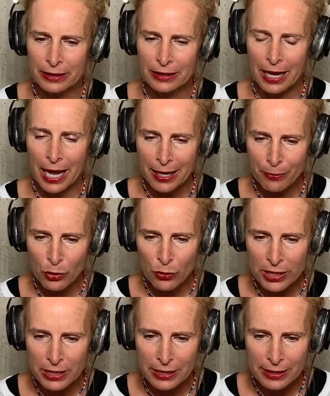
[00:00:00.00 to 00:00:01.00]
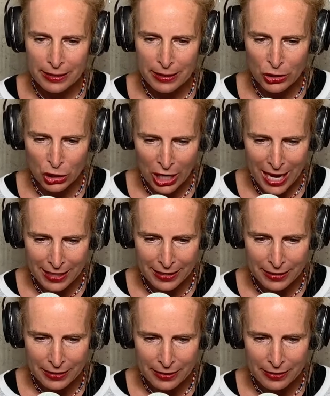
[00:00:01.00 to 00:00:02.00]
I'm going to
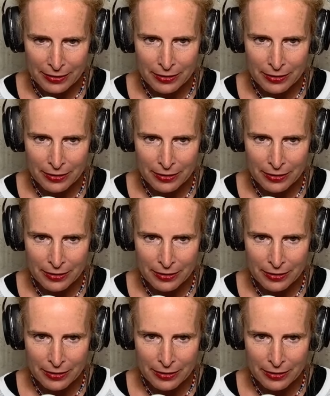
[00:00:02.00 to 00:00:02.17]
suggest